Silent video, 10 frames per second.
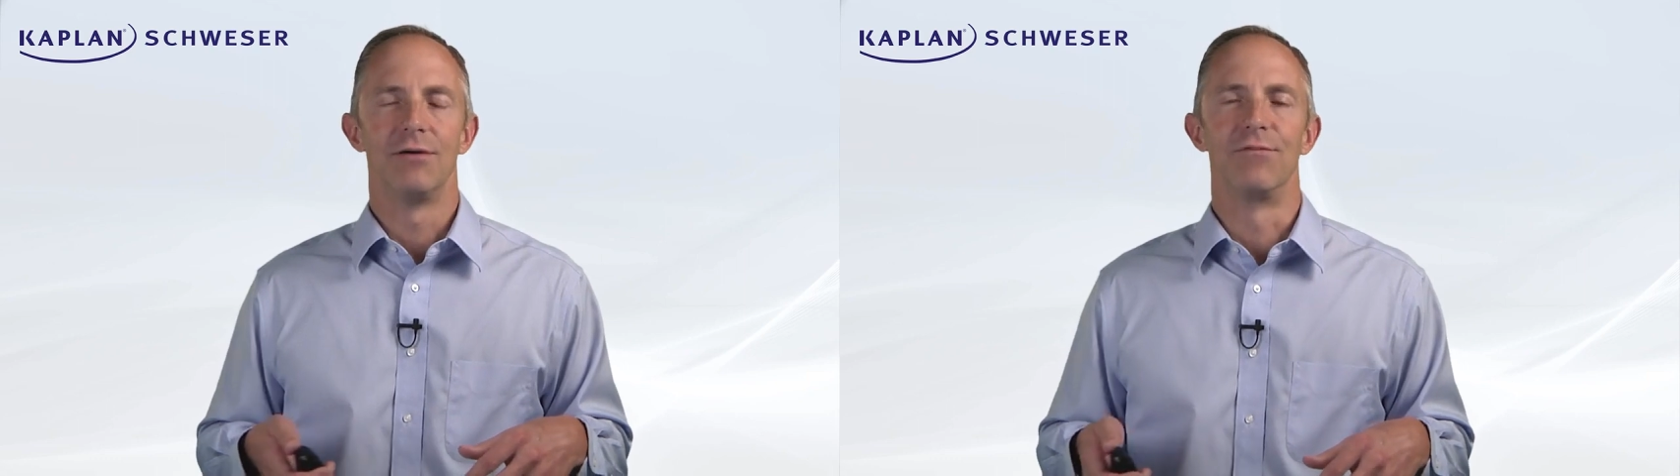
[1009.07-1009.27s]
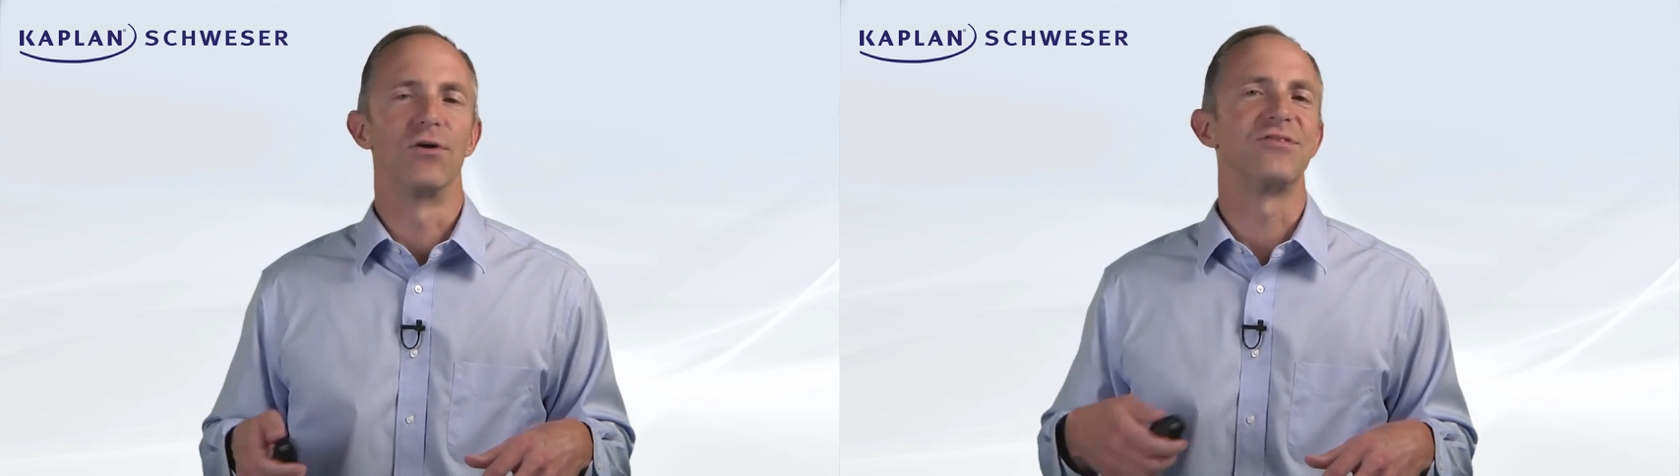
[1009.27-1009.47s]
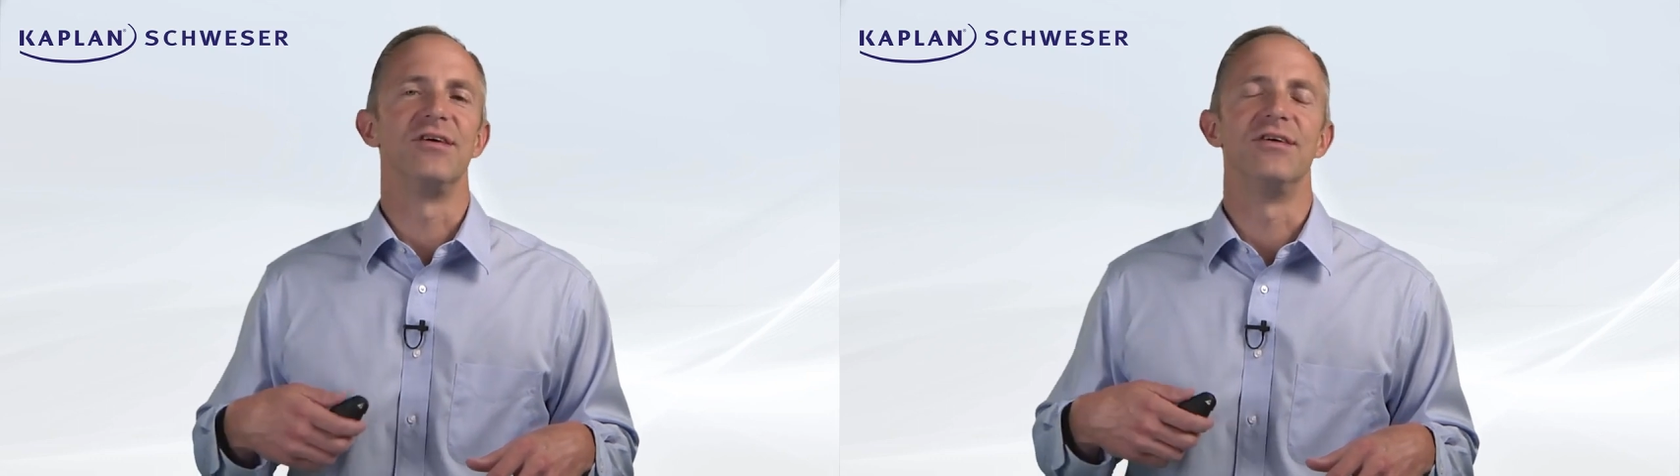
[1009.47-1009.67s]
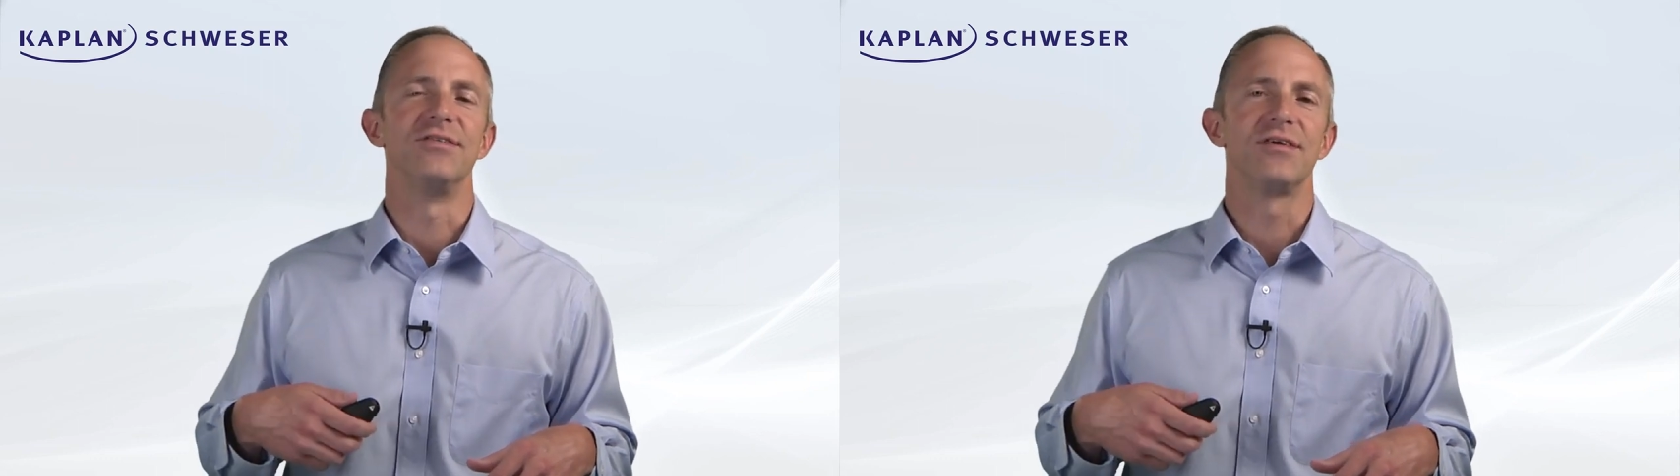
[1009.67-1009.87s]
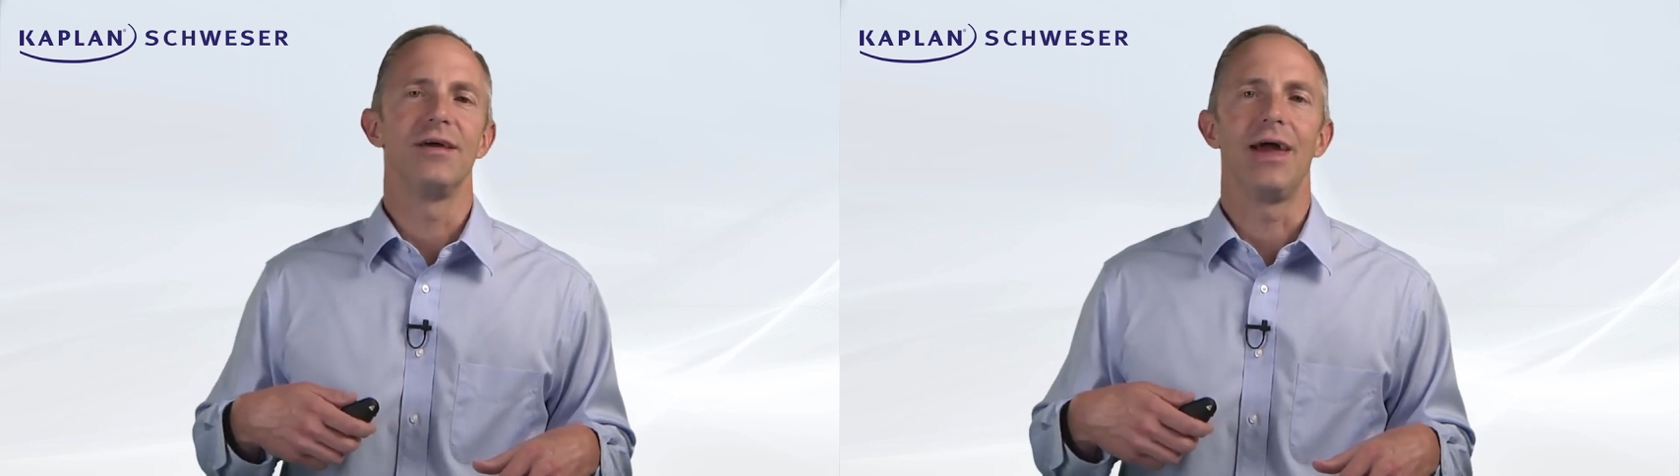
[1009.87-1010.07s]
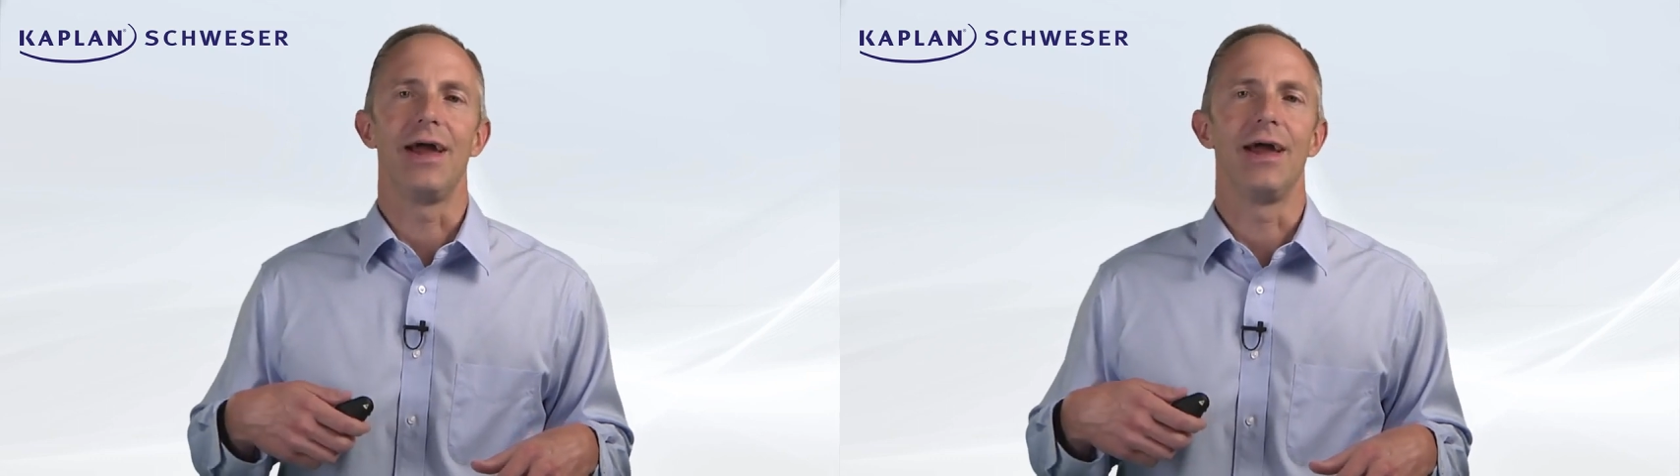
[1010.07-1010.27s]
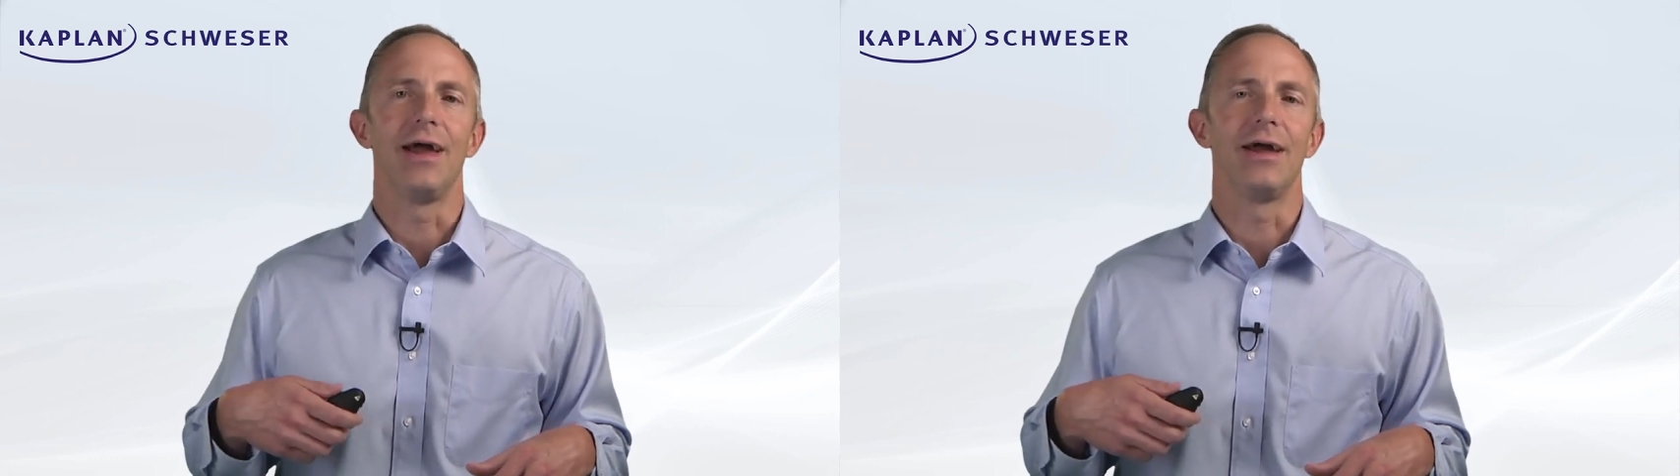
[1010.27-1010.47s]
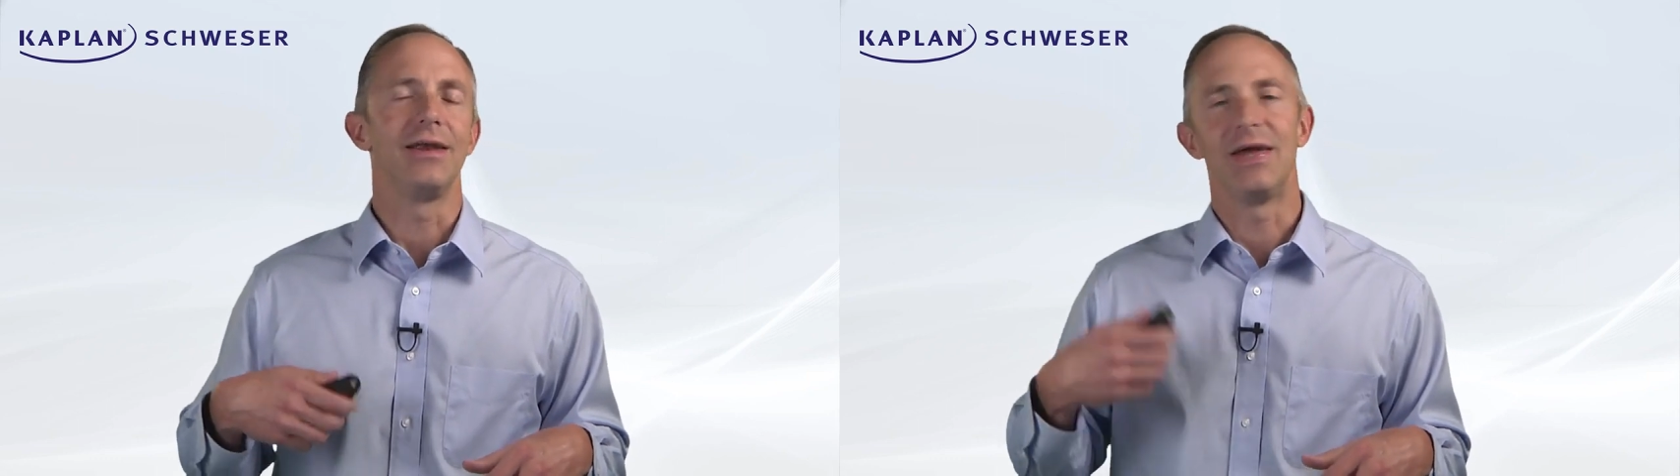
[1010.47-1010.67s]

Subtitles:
versus an